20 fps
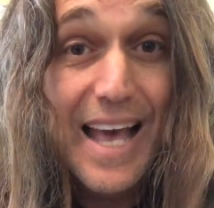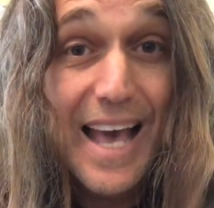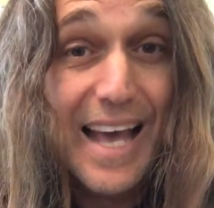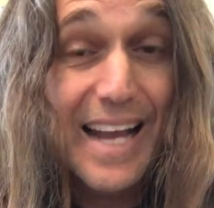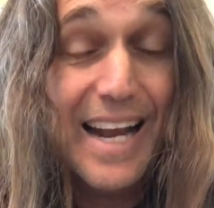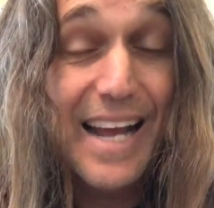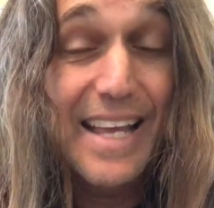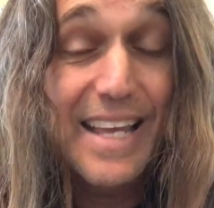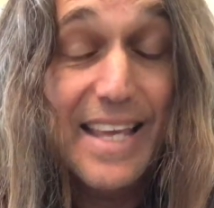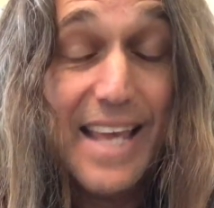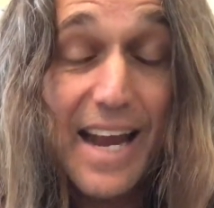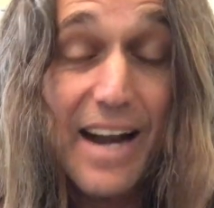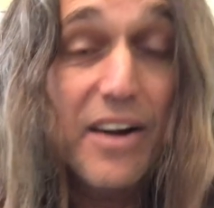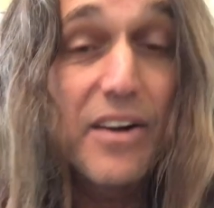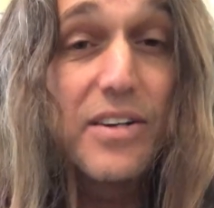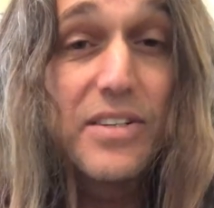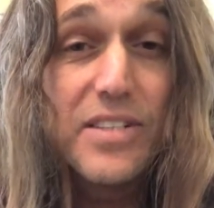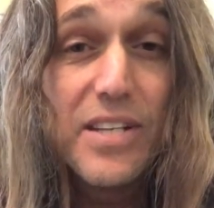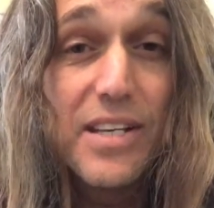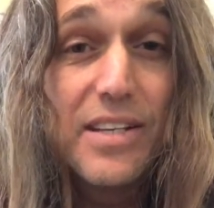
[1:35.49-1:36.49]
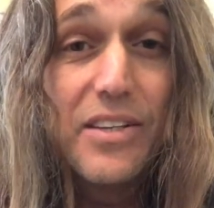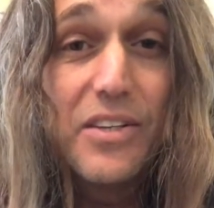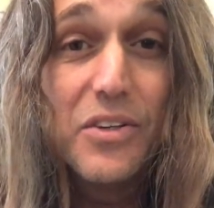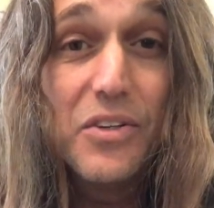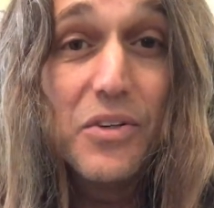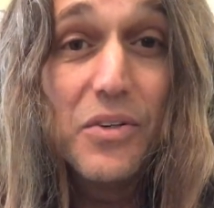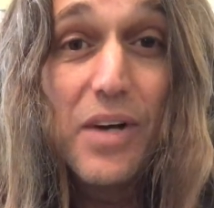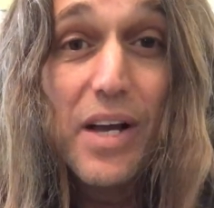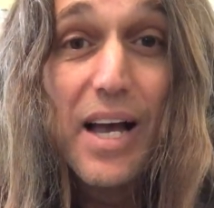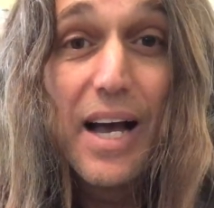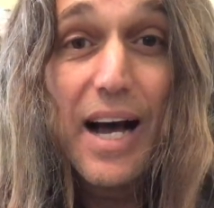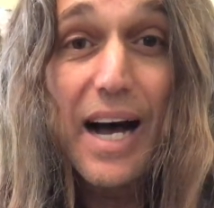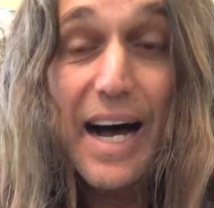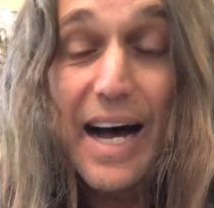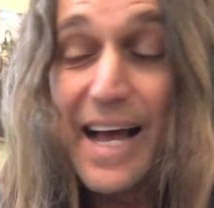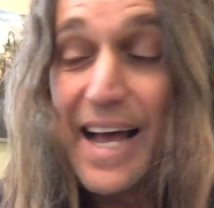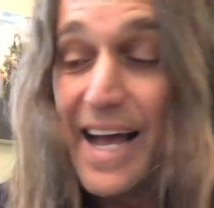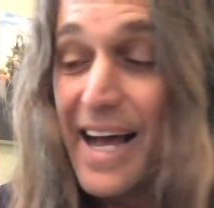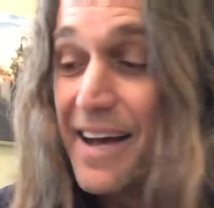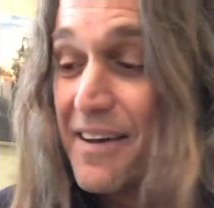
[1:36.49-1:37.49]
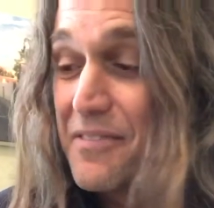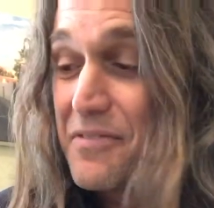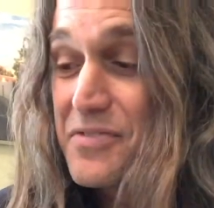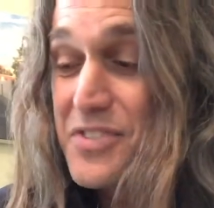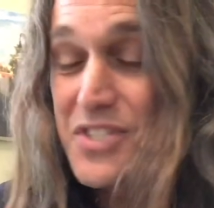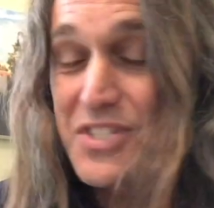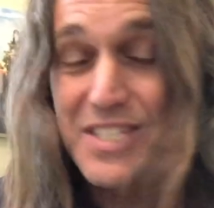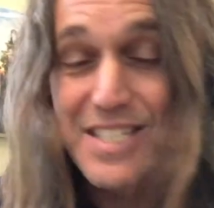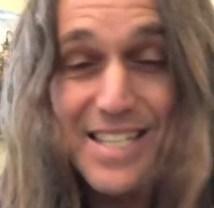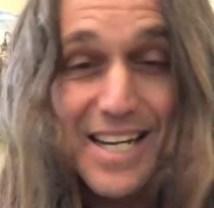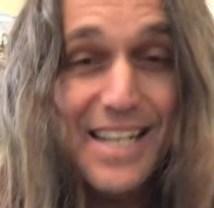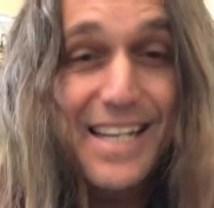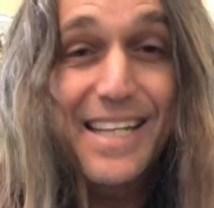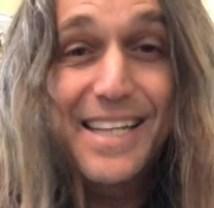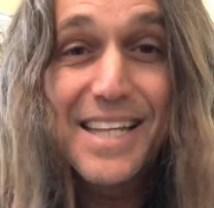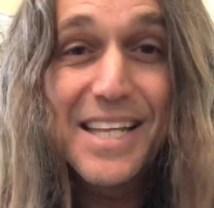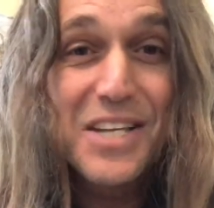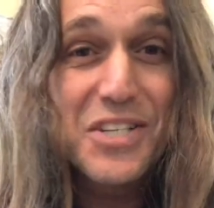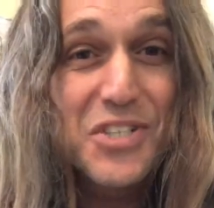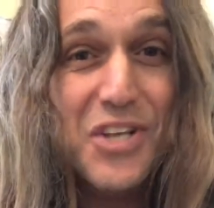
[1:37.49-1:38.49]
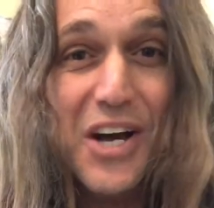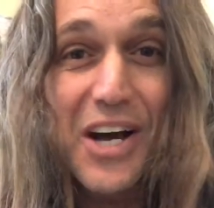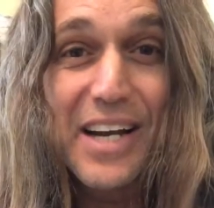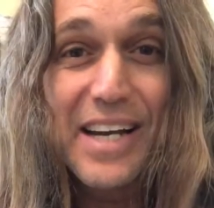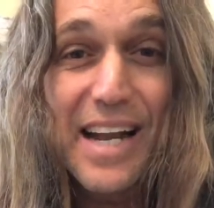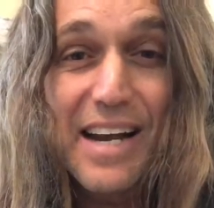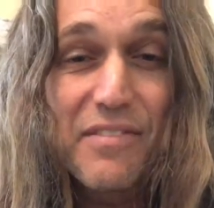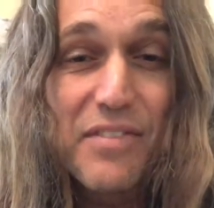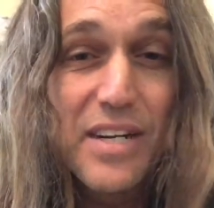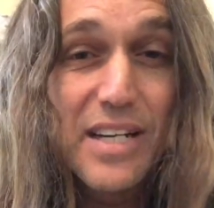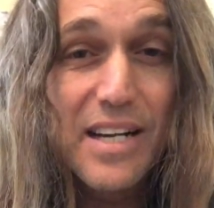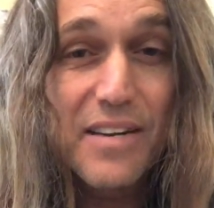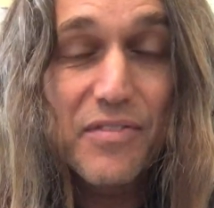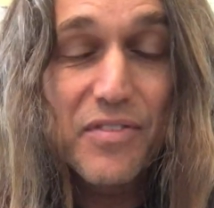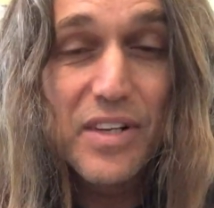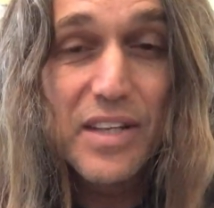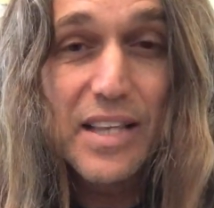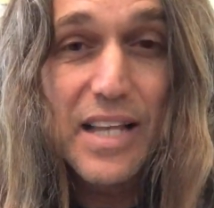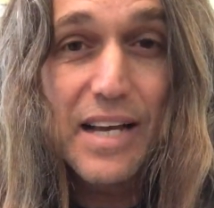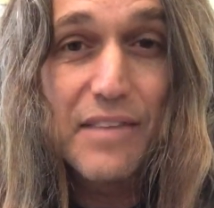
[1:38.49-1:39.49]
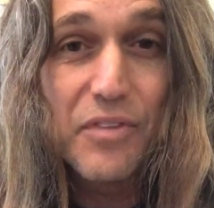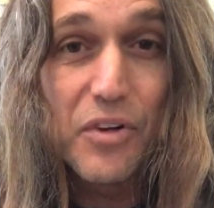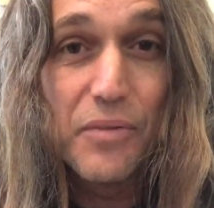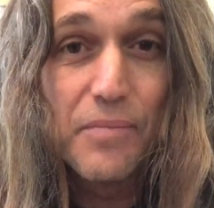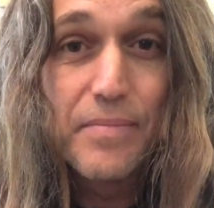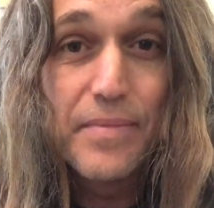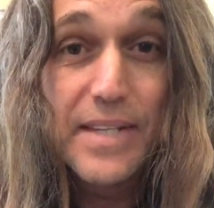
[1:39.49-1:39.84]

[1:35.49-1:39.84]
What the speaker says: And I guarantee you, I have studied this on every different level.